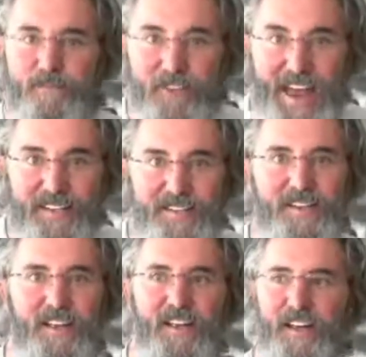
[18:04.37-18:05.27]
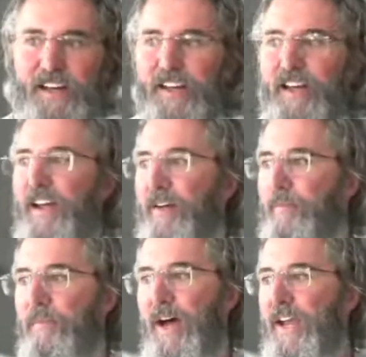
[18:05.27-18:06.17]
Fact.
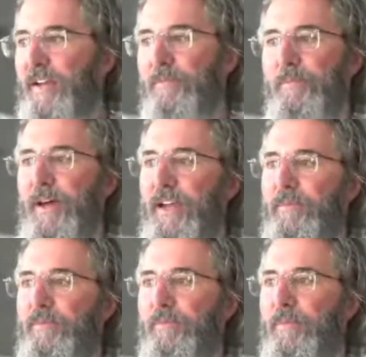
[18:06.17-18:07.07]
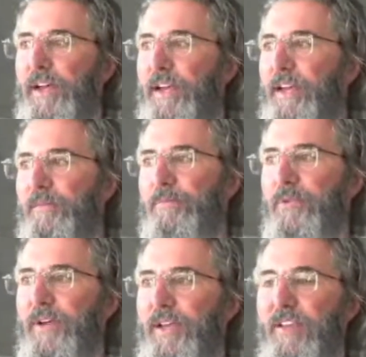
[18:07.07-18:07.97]
My
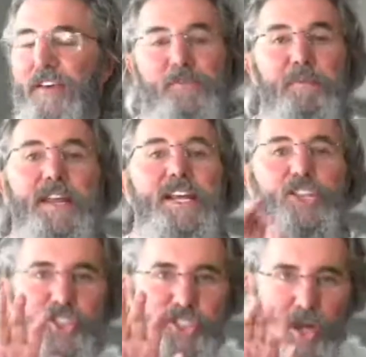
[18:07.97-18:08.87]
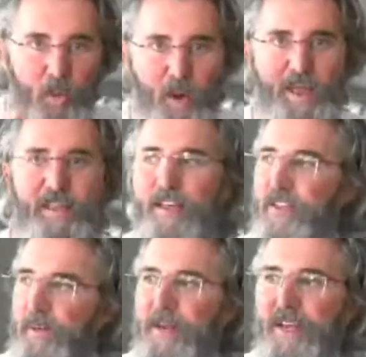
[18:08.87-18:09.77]
employee left me, so what?
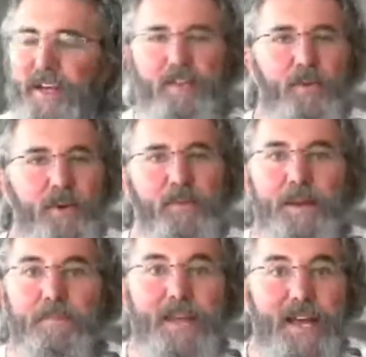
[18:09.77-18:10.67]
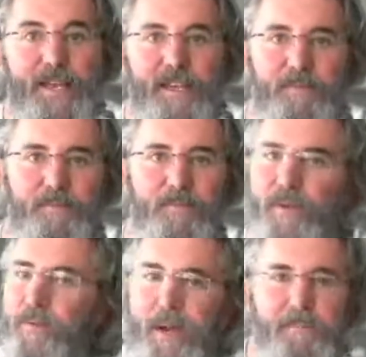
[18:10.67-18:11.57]
There'll be another one right behind them.
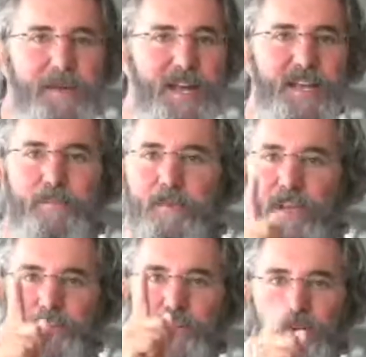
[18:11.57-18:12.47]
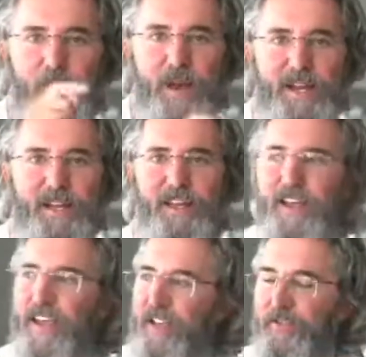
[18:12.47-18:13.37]
Right behind them, if you're right.
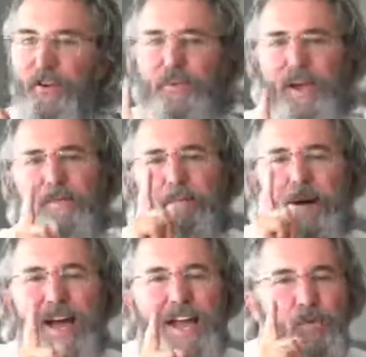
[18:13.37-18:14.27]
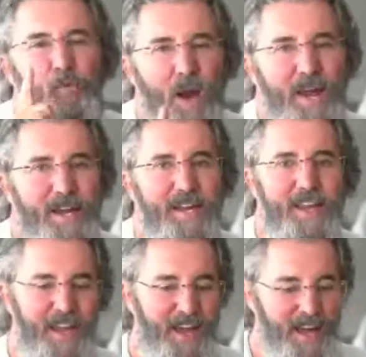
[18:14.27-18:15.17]
If you're right, and by right,
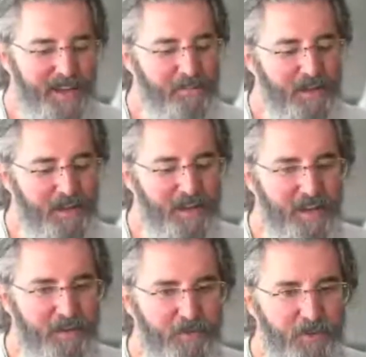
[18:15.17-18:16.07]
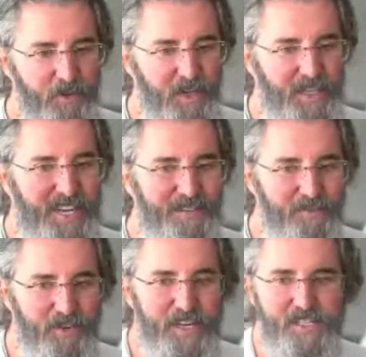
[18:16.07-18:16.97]
I mean if your
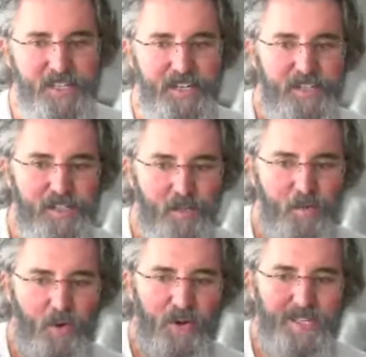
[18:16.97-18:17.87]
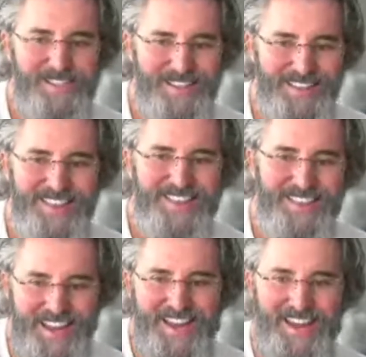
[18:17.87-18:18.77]
conviction towards the
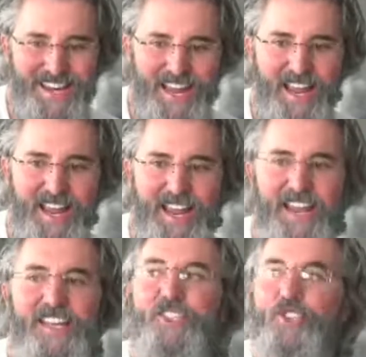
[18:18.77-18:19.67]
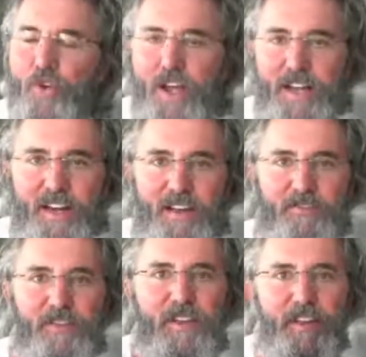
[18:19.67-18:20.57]
thing is strong
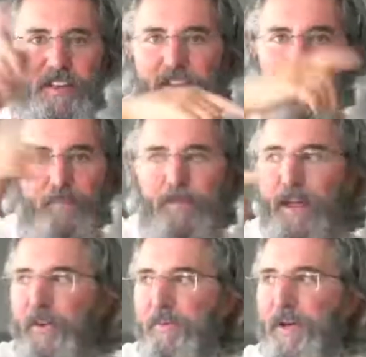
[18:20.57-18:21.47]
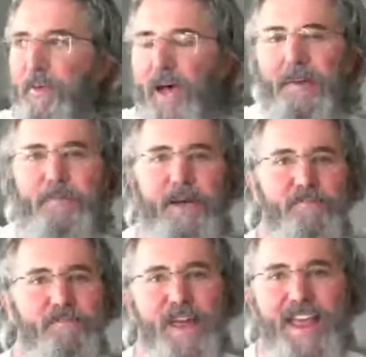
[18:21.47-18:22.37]
enough, everybody will hop on.
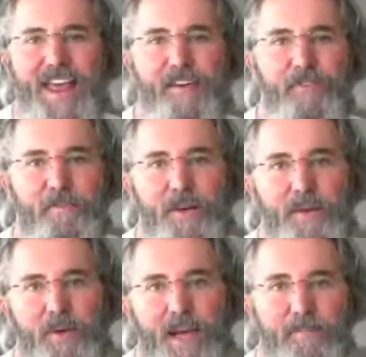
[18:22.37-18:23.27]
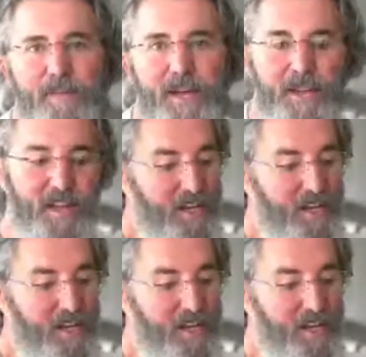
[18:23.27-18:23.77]
Everybody will hop on.